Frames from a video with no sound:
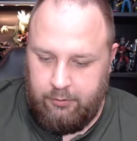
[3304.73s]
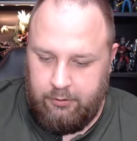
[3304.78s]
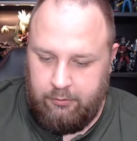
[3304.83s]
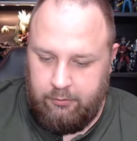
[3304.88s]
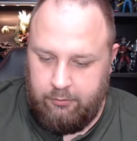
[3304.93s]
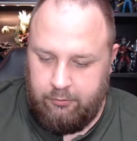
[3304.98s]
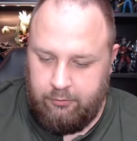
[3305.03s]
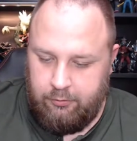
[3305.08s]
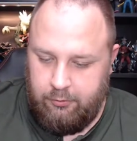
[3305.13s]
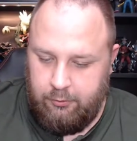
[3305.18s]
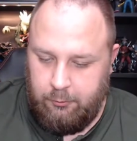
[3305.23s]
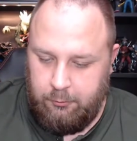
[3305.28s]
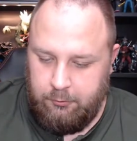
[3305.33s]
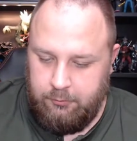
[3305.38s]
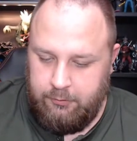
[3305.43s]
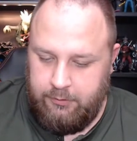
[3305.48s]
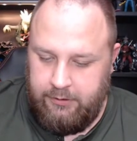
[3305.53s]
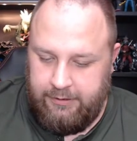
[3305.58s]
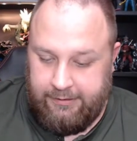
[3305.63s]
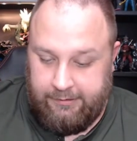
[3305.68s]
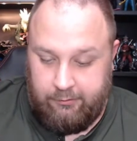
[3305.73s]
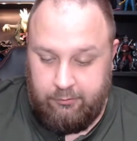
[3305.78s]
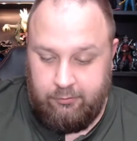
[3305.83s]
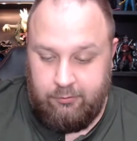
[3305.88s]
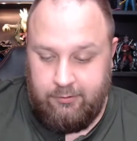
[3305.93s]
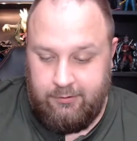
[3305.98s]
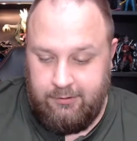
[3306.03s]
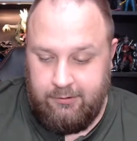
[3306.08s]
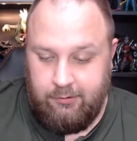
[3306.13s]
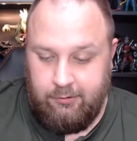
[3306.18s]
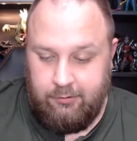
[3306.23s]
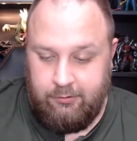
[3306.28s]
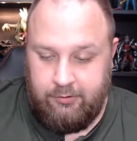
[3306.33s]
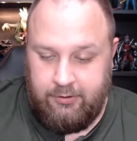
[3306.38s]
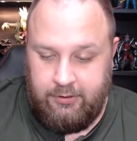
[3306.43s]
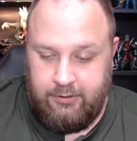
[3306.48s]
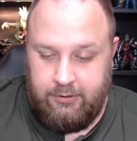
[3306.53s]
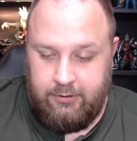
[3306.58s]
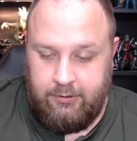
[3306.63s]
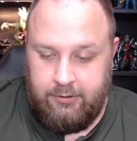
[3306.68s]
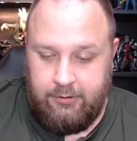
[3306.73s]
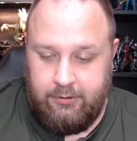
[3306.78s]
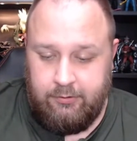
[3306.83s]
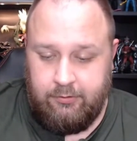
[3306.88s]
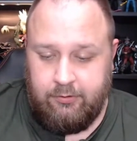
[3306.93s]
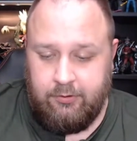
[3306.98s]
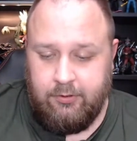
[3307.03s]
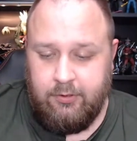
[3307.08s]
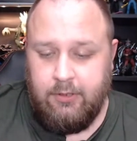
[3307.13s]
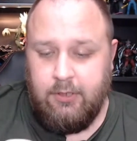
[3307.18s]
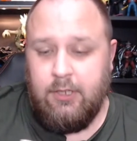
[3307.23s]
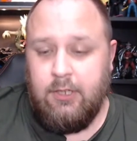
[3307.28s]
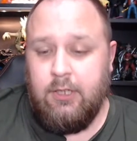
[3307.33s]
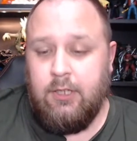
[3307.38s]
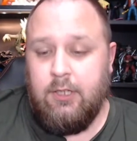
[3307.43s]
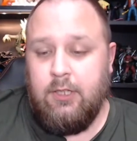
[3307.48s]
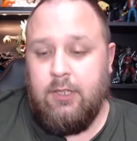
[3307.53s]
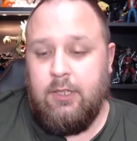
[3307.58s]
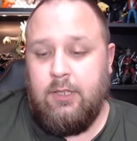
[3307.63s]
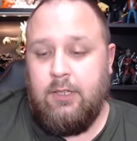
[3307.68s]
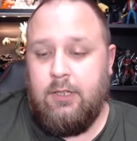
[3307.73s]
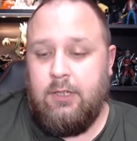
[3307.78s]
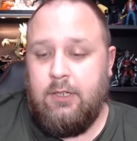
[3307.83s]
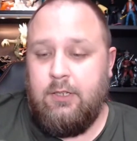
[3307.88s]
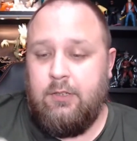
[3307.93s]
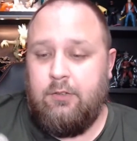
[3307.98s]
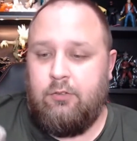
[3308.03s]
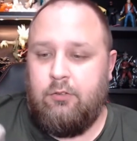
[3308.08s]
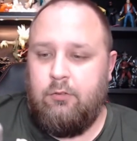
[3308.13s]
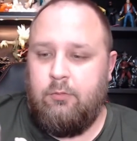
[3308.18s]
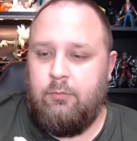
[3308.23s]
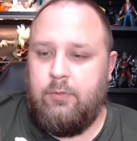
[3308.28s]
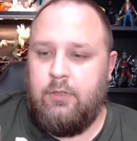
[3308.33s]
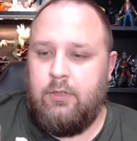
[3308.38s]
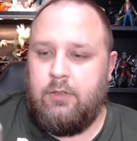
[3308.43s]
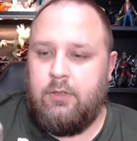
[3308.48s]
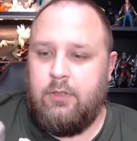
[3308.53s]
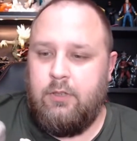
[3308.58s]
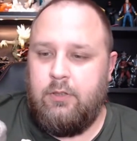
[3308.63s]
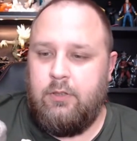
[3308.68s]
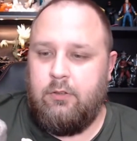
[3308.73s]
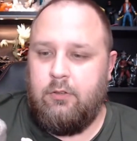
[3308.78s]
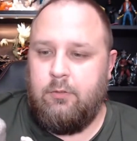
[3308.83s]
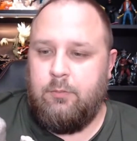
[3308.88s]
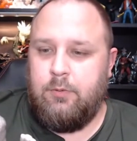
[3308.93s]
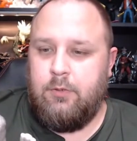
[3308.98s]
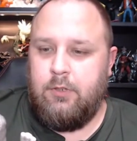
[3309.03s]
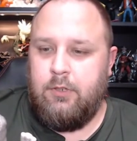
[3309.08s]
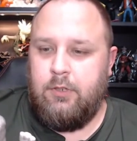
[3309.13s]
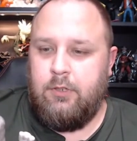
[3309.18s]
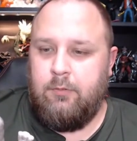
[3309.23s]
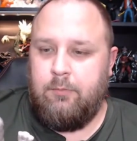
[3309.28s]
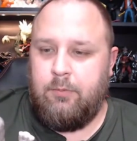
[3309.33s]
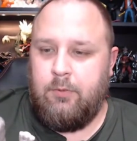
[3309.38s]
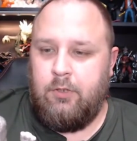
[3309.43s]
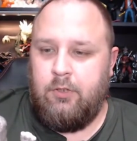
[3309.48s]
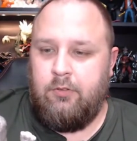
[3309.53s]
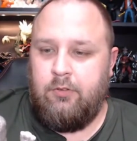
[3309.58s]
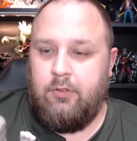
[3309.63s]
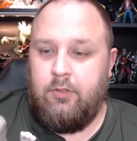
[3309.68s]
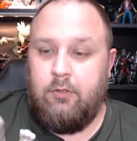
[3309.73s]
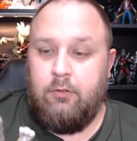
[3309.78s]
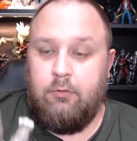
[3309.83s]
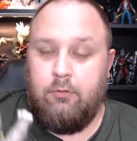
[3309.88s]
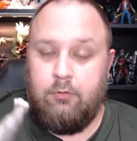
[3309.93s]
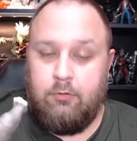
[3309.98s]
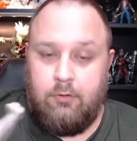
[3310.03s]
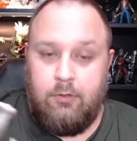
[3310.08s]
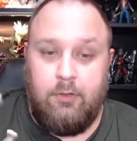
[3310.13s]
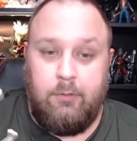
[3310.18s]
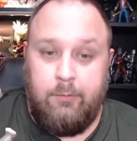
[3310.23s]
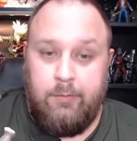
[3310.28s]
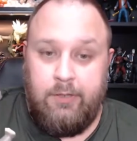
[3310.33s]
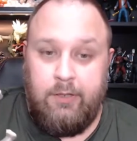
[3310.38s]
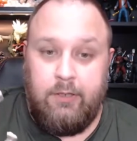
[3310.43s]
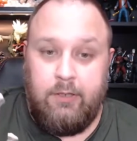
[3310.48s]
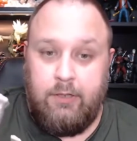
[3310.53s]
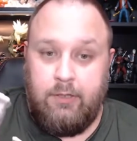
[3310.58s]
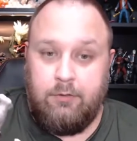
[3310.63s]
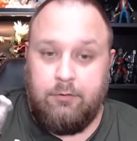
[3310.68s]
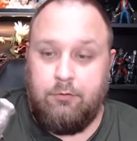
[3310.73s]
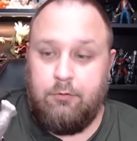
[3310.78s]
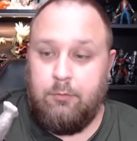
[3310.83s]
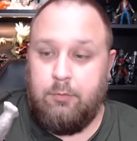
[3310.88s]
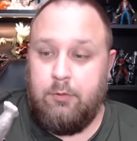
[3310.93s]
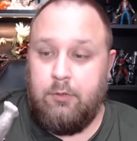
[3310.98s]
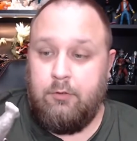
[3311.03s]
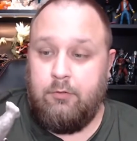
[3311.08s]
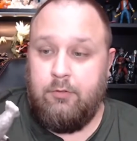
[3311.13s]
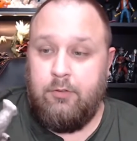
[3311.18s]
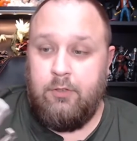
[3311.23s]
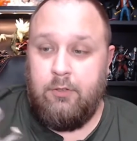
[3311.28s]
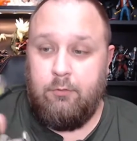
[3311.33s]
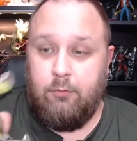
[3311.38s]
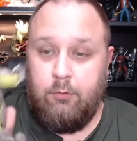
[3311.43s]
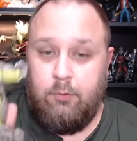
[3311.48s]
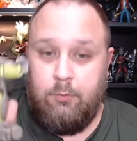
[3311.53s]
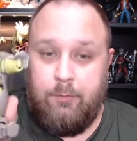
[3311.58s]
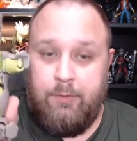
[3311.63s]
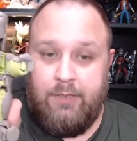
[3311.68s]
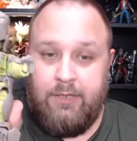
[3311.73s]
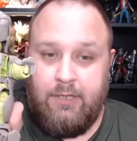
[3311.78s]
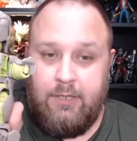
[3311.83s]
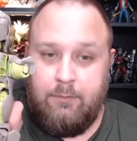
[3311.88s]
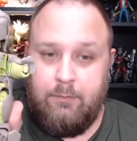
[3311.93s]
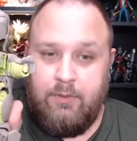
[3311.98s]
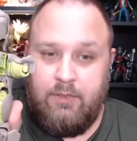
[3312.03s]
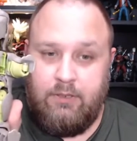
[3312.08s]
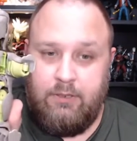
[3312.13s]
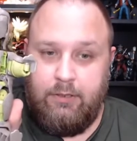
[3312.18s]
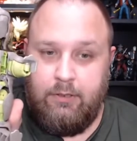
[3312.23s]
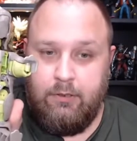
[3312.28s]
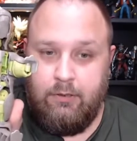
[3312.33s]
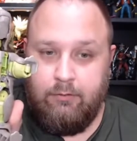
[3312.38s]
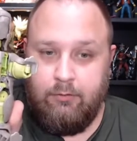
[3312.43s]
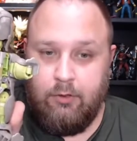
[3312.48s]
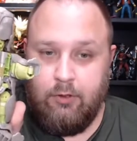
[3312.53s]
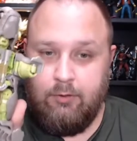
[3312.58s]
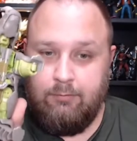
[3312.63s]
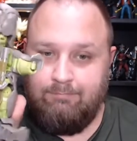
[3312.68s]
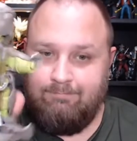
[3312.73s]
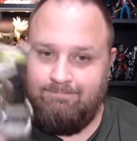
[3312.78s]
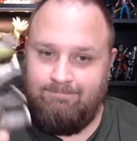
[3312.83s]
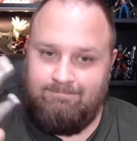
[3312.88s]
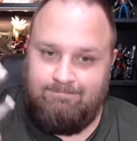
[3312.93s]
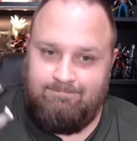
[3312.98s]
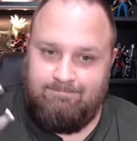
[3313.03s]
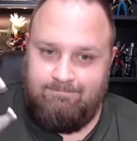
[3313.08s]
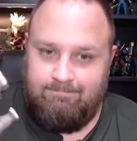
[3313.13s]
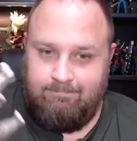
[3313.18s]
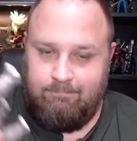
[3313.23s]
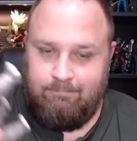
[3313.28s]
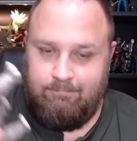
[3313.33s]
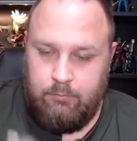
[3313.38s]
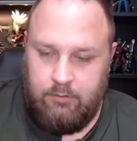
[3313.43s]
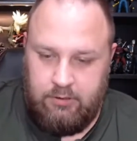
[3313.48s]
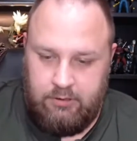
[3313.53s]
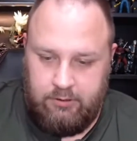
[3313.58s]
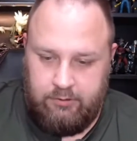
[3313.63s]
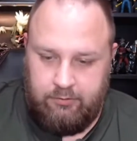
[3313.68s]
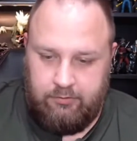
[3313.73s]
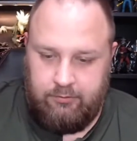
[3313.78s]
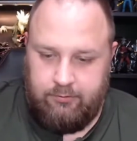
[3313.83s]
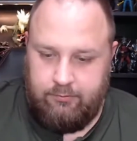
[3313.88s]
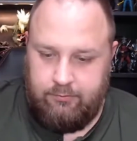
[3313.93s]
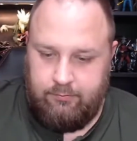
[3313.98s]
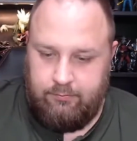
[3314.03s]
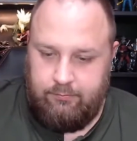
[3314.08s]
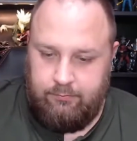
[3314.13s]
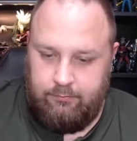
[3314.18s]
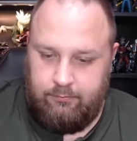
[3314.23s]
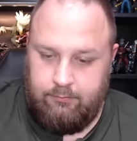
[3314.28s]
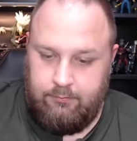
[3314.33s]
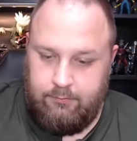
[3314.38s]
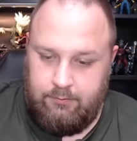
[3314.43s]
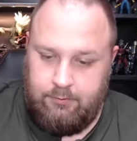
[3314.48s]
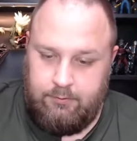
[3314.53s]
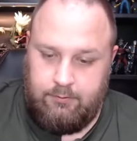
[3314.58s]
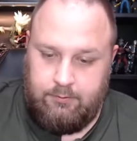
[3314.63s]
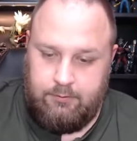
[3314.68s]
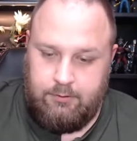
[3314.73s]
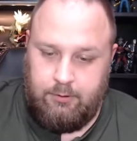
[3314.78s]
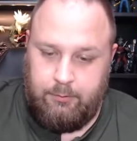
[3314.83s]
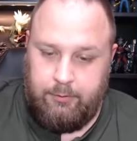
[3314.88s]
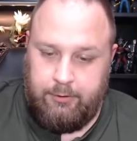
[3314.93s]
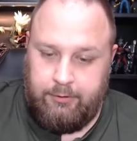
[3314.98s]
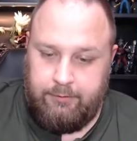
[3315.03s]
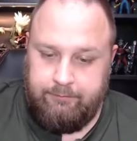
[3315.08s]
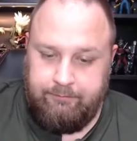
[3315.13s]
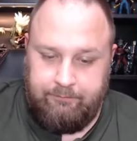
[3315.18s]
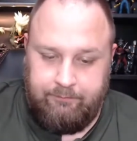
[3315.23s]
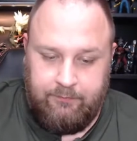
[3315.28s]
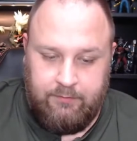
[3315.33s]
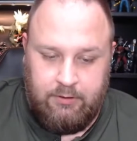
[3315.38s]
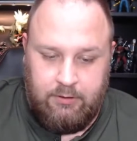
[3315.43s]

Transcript: brownish gold actually looks kind of nice. And I assume that the third-party companies that usually make extra parts for these will make a belly cover. Because, come on.